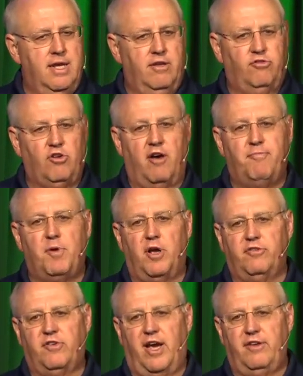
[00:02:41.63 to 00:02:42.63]

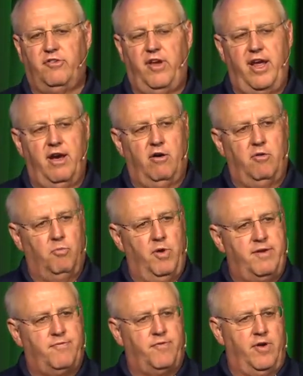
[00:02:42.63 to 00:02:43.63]
Softball-sized hail
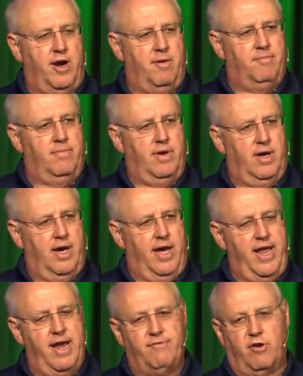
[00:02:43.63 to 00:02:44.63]
went from uh,
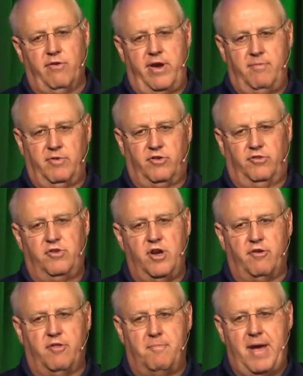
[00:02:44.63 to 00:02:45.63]
Evergreen, which is
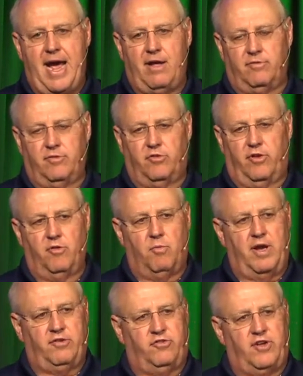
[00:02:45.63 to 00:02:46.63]
near the mountains on the
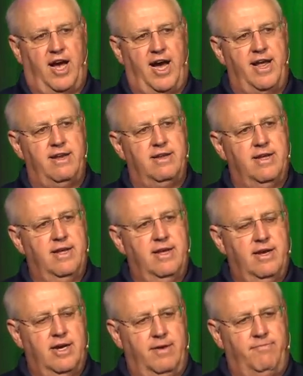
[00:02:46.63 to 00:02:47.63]
west side
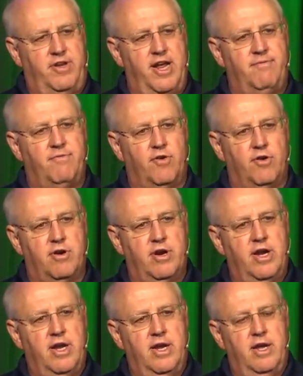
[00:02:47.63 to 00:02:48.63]
of Denver,
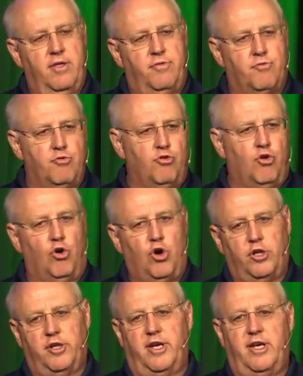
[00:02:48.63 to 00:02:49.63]
through
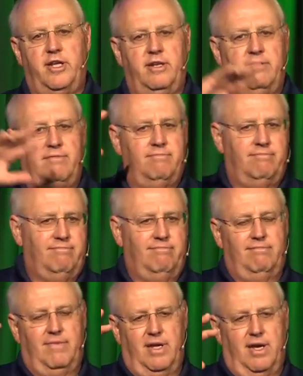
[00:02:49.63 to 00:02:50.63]
Golden,
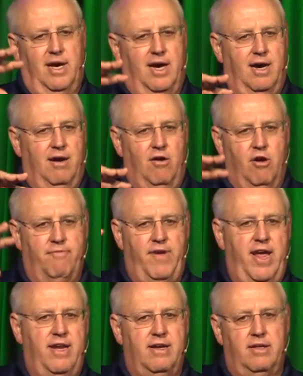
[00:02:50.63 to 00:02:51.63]
uh,
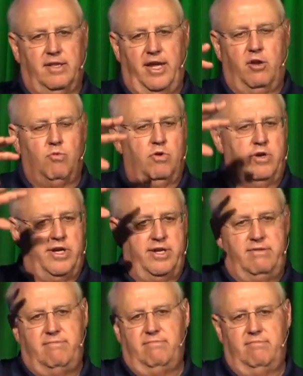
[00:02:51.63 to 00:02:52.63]
Arvada, Lakewood,
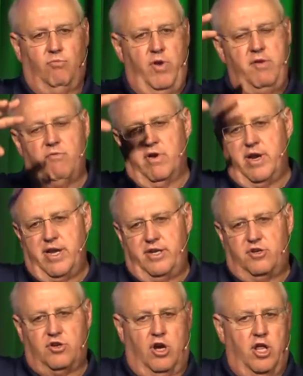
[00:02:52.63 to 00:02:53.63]
Wheat
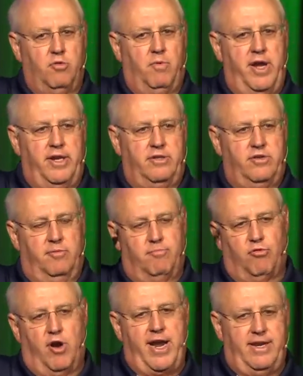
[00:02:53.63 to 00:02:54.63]
Ridge, all the way to
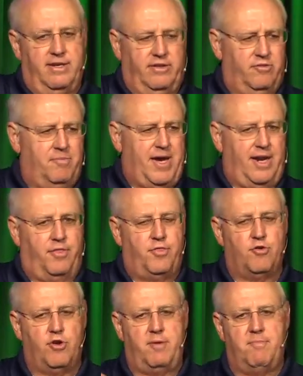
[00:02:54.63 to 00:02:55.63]
Brighton. It's about a
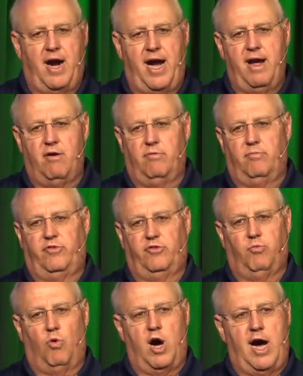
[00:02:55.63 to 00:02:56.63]
thirty mile
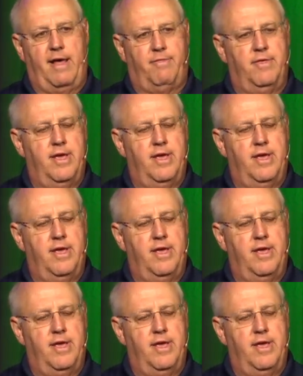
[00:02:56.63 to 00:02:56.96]
swath.